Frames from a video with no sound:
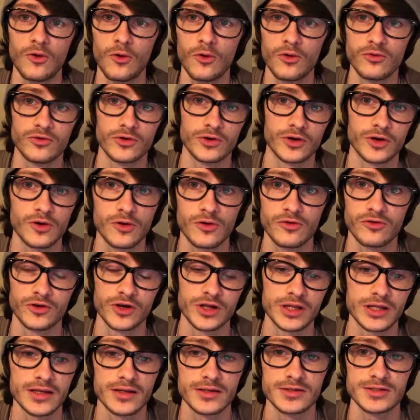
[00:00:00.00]
over and over,
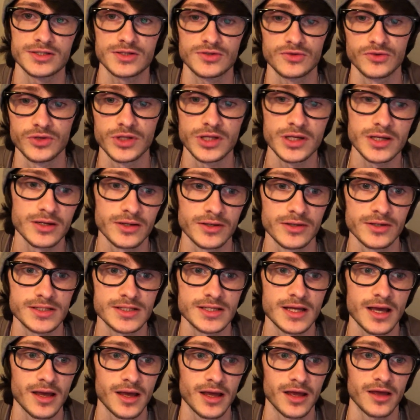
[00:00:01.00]
years through years,
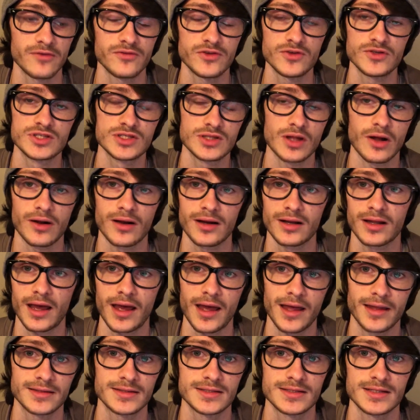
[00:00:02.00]
if you start
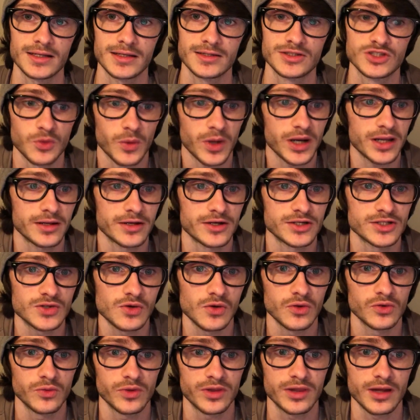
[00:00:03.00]
at 20 years
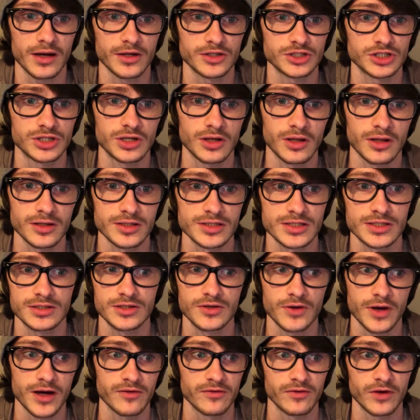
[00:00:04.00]
old with $100 and
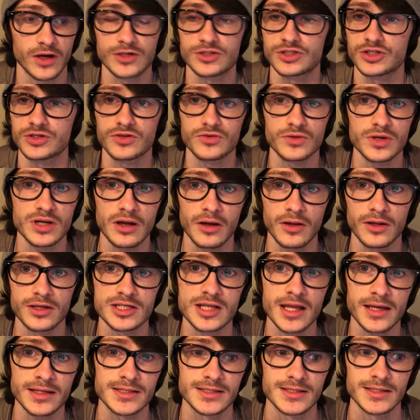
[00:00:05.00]
you have $103
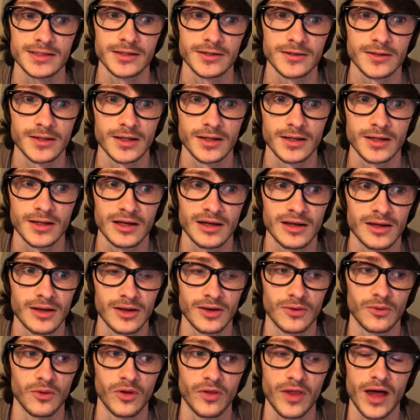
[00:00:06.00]
next year,
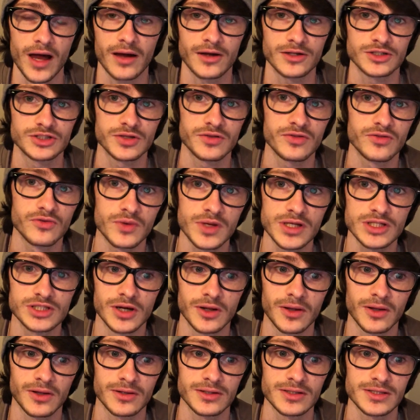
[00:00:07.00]
well, that
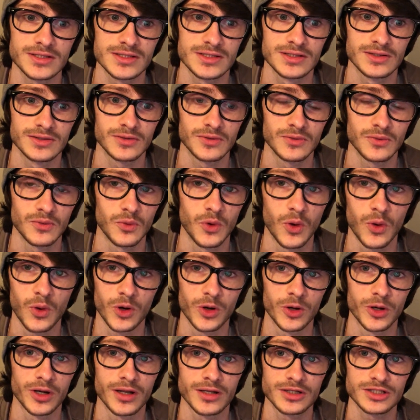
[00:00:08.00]
$103 will
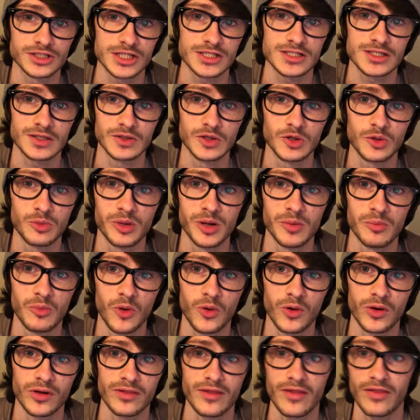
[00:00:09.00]
earn just a little bit
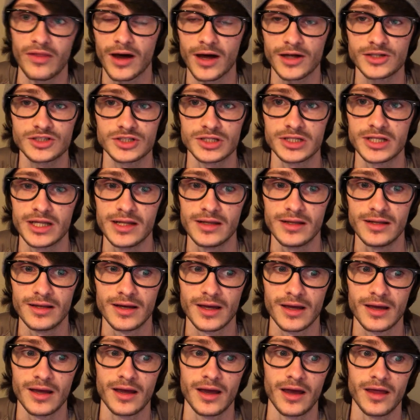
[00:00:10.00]
more than the 100 did.
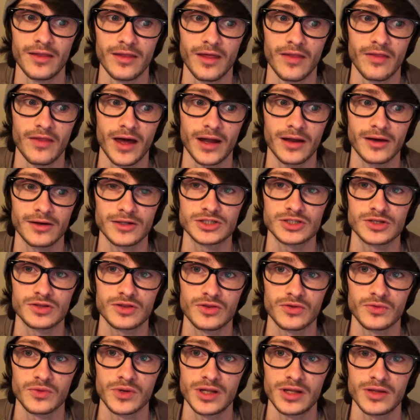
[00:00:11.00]
And then that
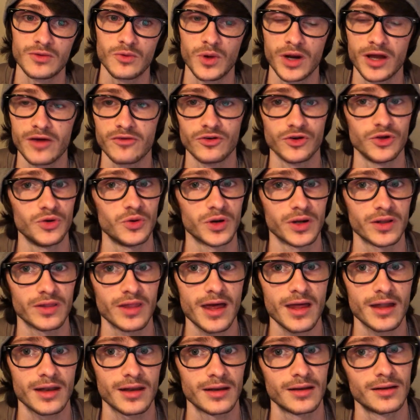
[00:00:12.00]
103, whatever you earn
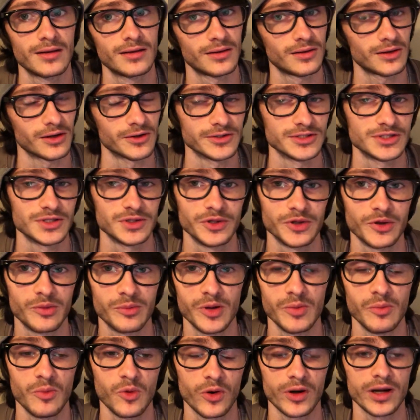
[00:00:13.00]
then, earns a little
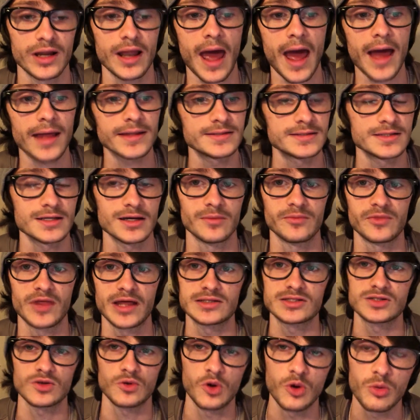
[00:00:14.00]
bit more. It adds up.
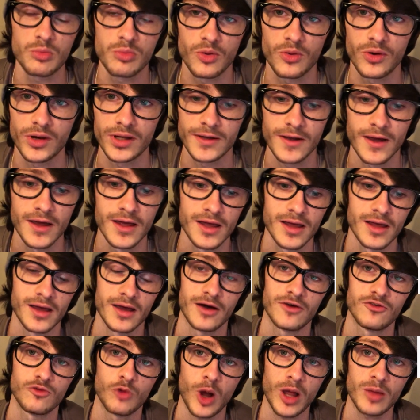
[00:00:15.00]
That's the whole point
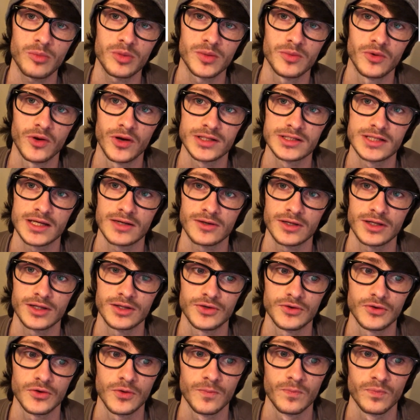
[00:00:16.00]
of why people are telling
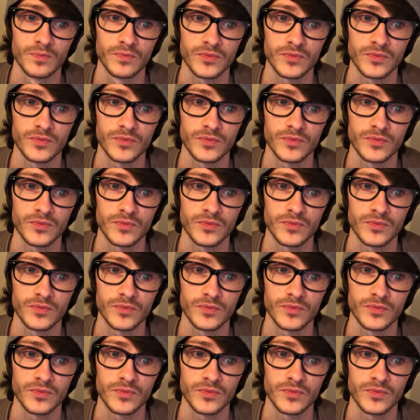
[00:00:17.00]
you,